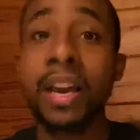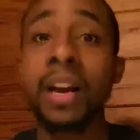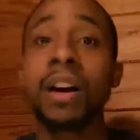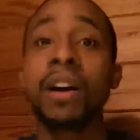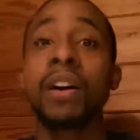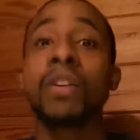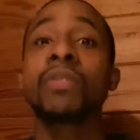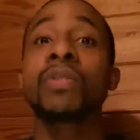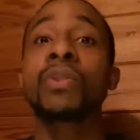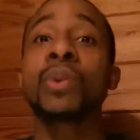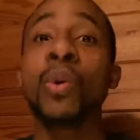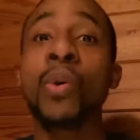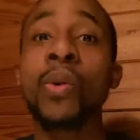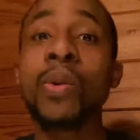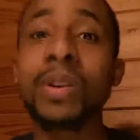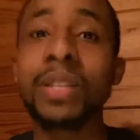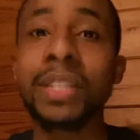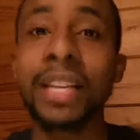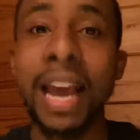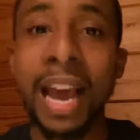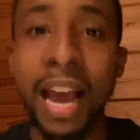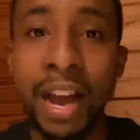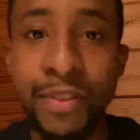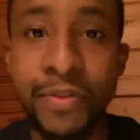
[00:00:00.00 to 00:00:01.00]
of course,
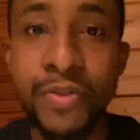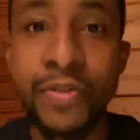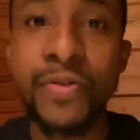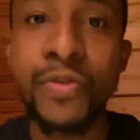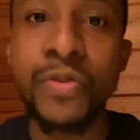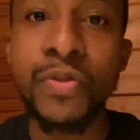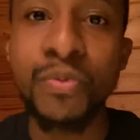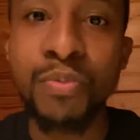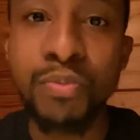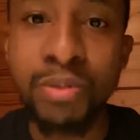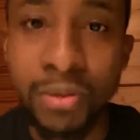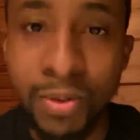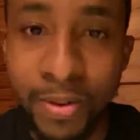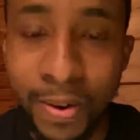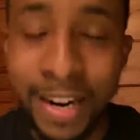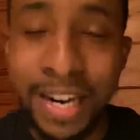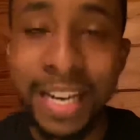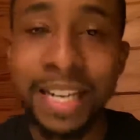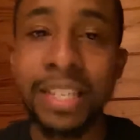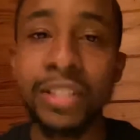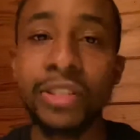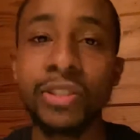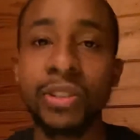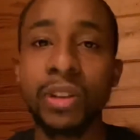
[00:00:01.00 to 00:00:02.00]
after you've prayed
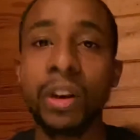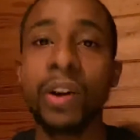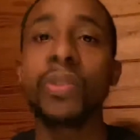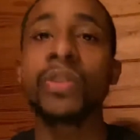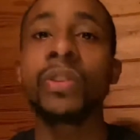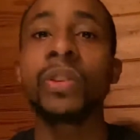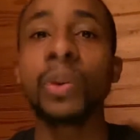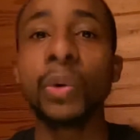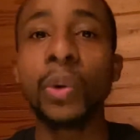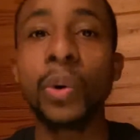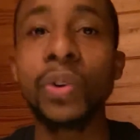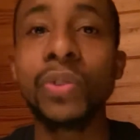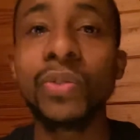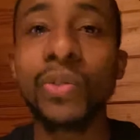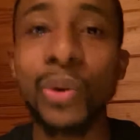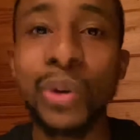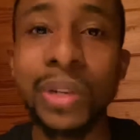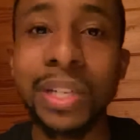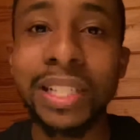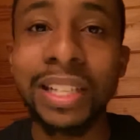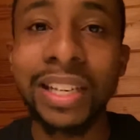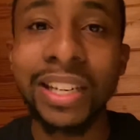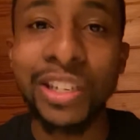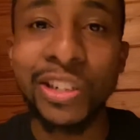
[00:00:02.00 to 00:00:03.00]
and sought the Lord for His
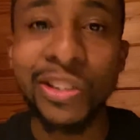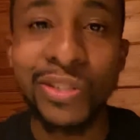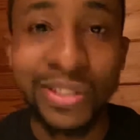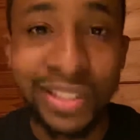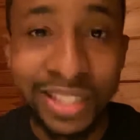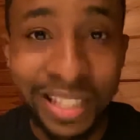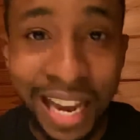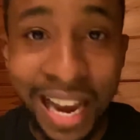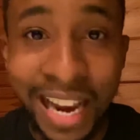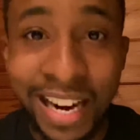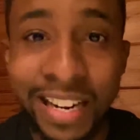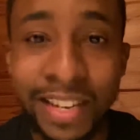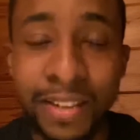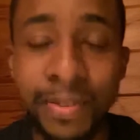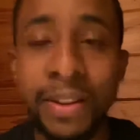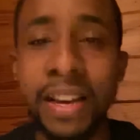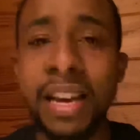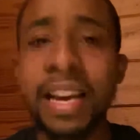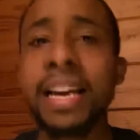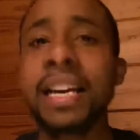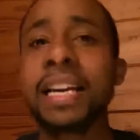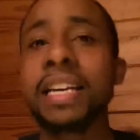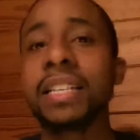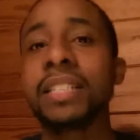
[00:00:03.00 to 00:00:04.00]
understanding,
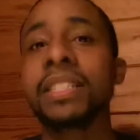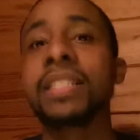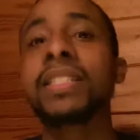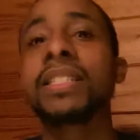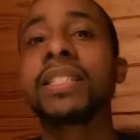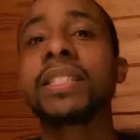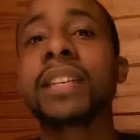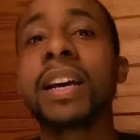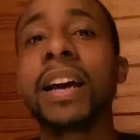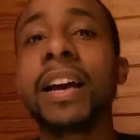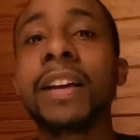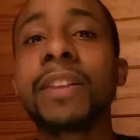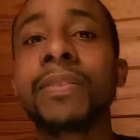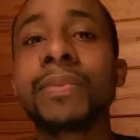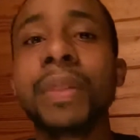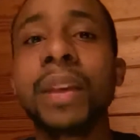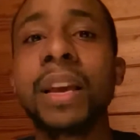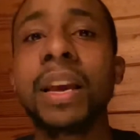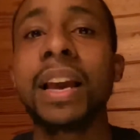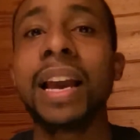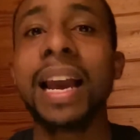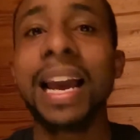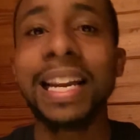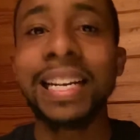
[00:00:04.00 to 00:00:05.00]
His insight,
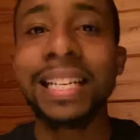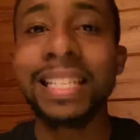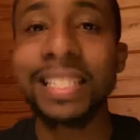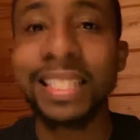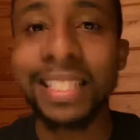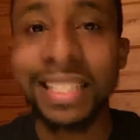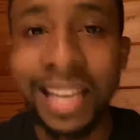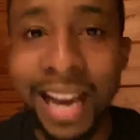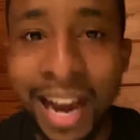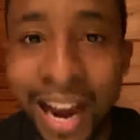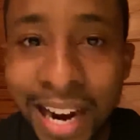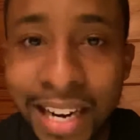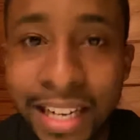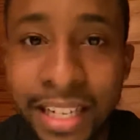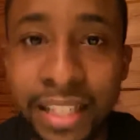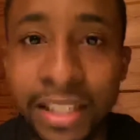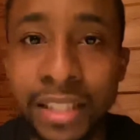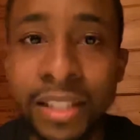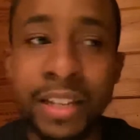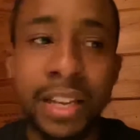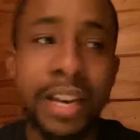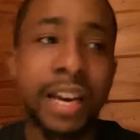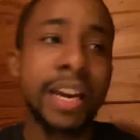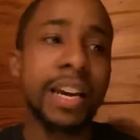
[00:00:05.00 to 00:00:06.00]
and His guidance,
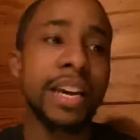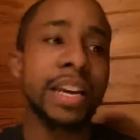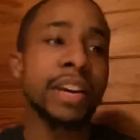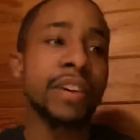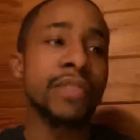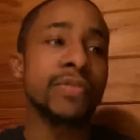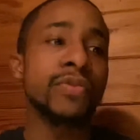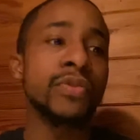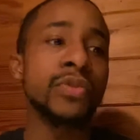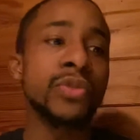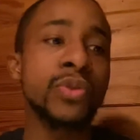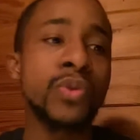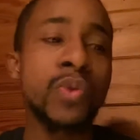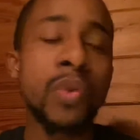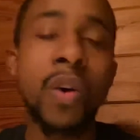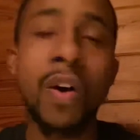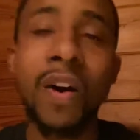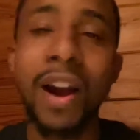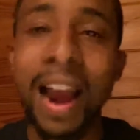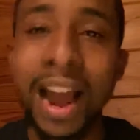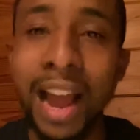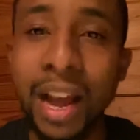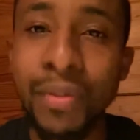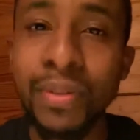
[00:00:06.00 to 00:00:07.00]
if you are
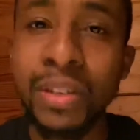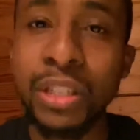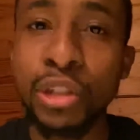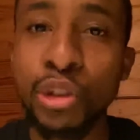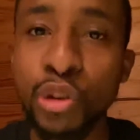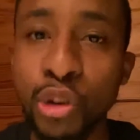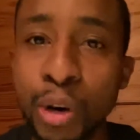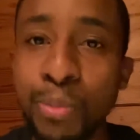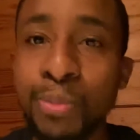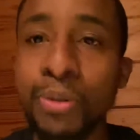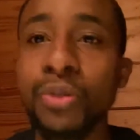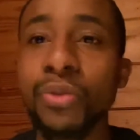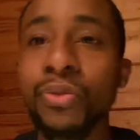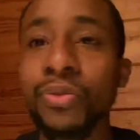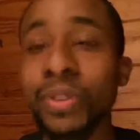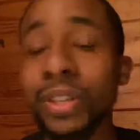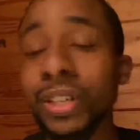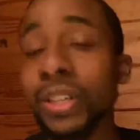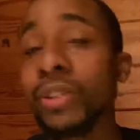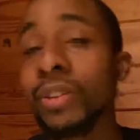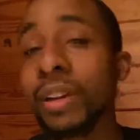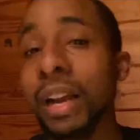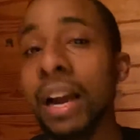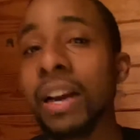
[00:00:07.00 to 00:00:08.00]
having trouble
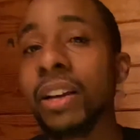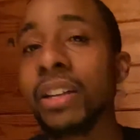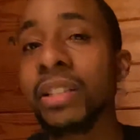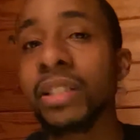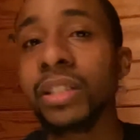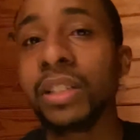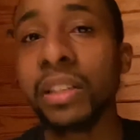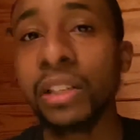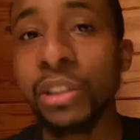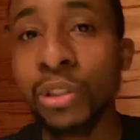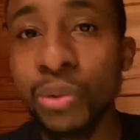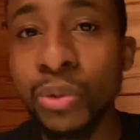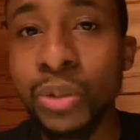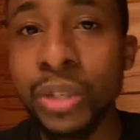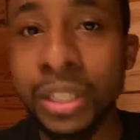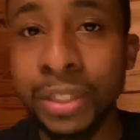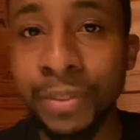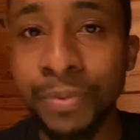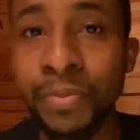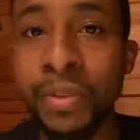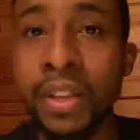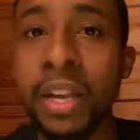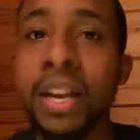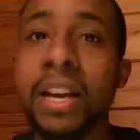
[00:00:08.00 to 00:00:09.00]
figuring out a solution,
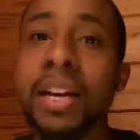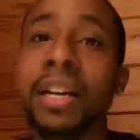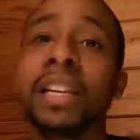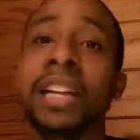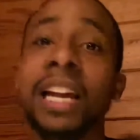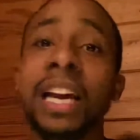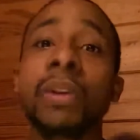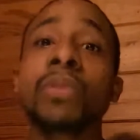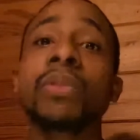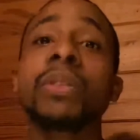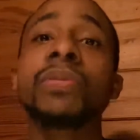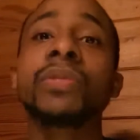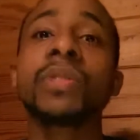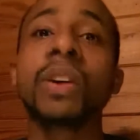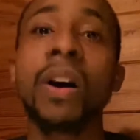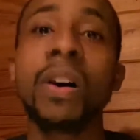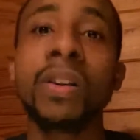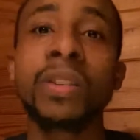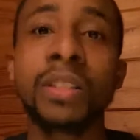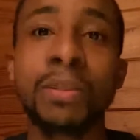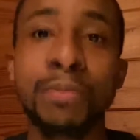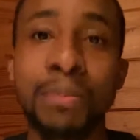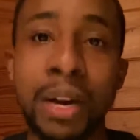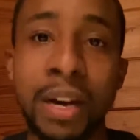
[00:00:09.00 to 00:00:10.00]
like we've talked
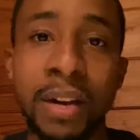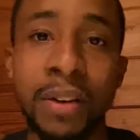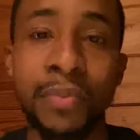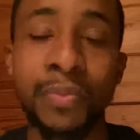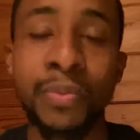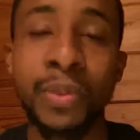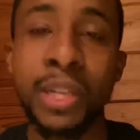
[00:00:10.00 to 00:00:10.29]
about